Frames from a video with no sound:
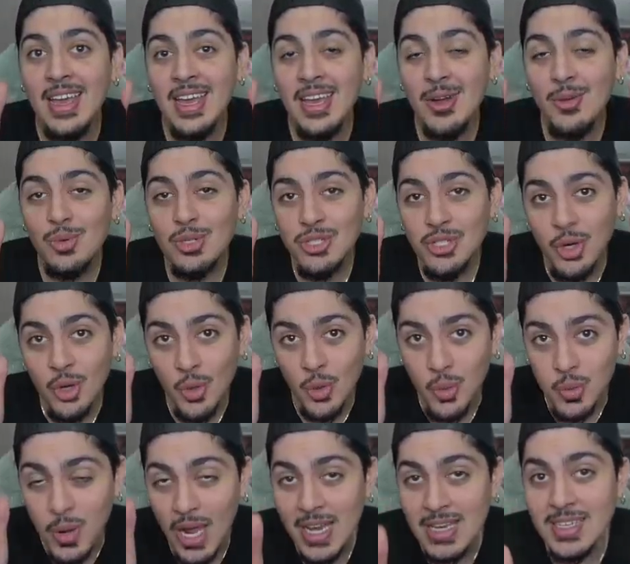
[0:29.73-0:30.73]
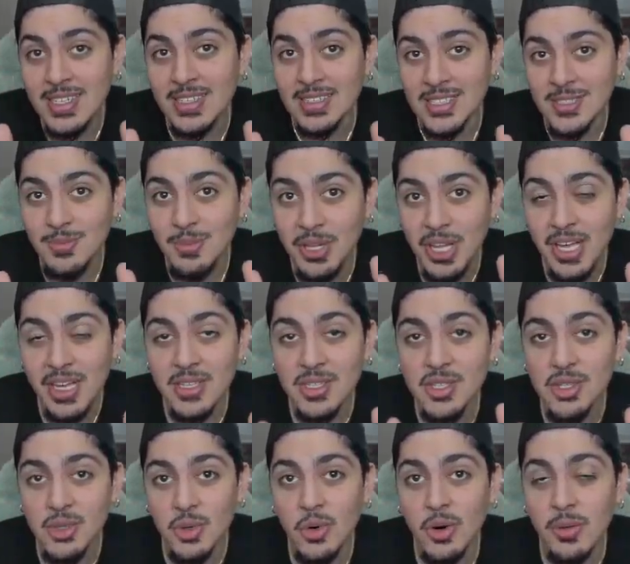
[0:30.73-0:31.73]
it was. Horrendous playing
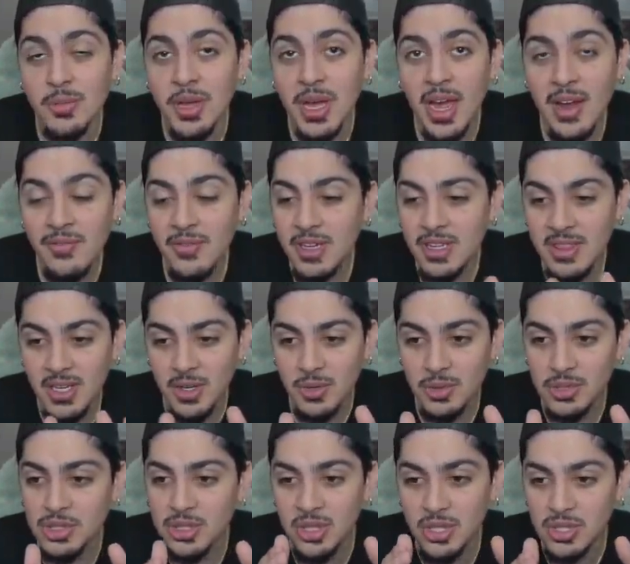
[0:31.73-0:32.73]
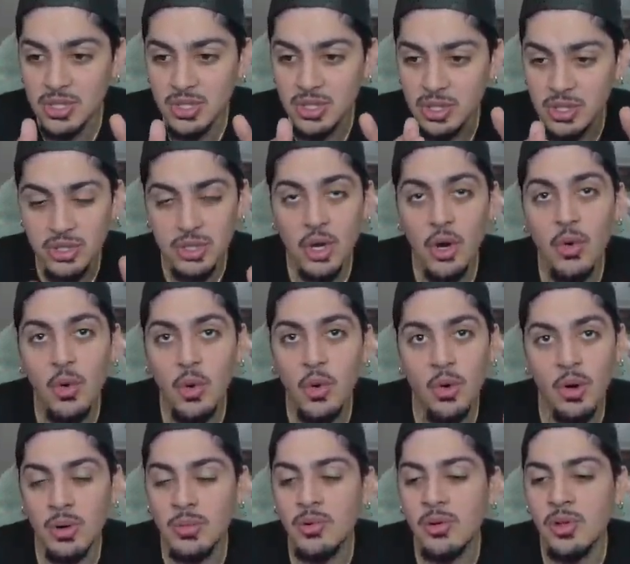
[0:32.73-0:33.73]
Storm. Everything was just so
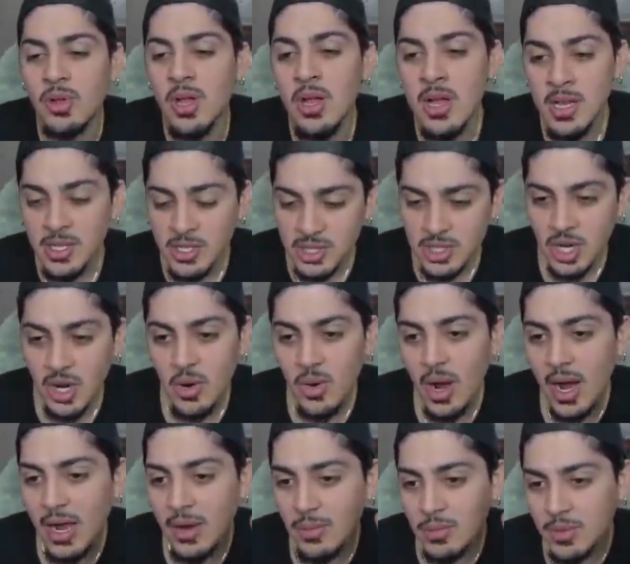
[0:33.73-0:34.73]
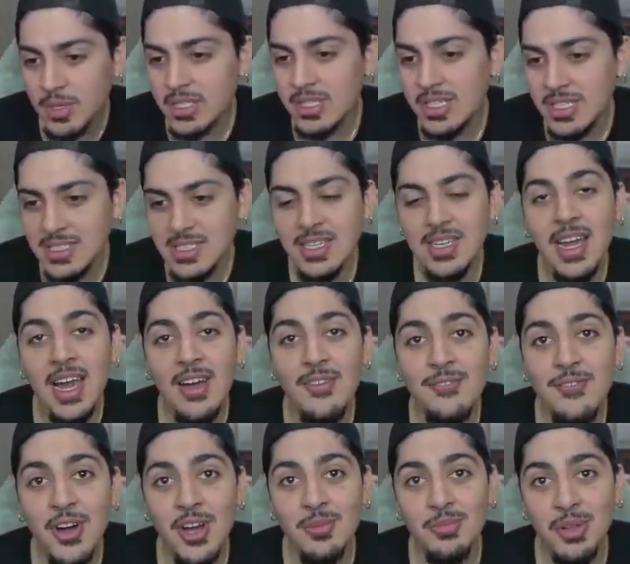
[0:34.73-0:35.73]
horrible. So I really did
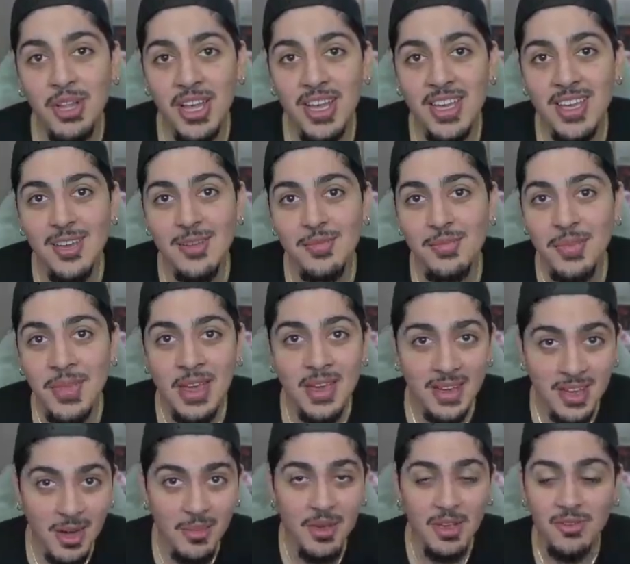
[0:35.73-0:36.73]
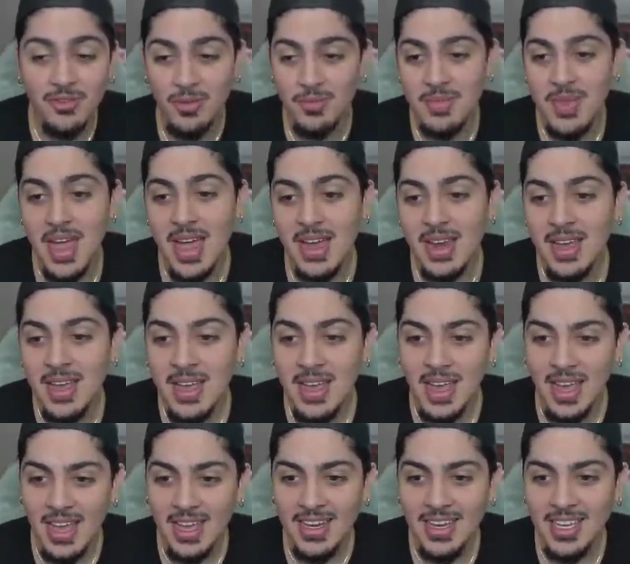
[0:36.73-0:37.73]
have fun playing him coming from that.
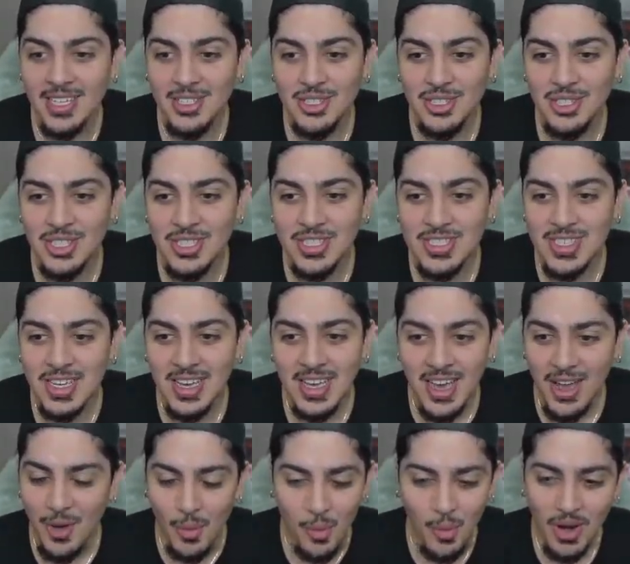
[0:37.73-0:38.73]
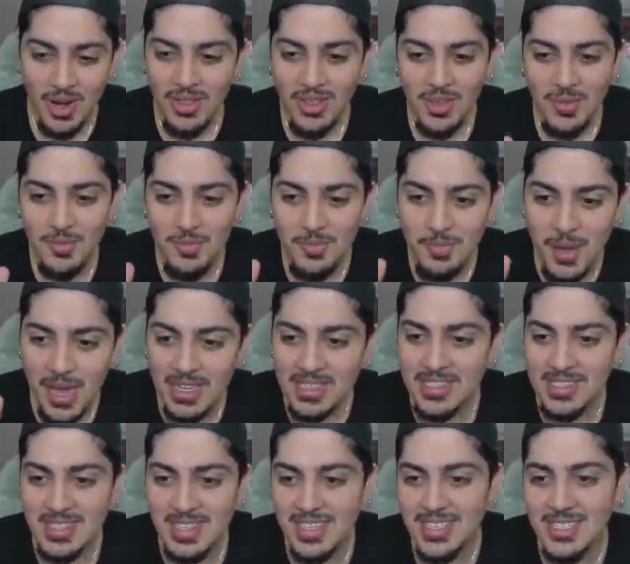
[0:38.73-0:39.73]
And it's just one of the
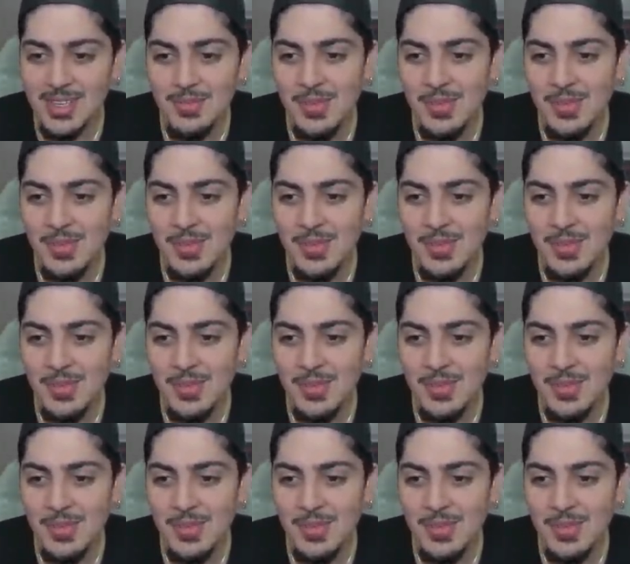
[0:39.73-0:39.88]
best things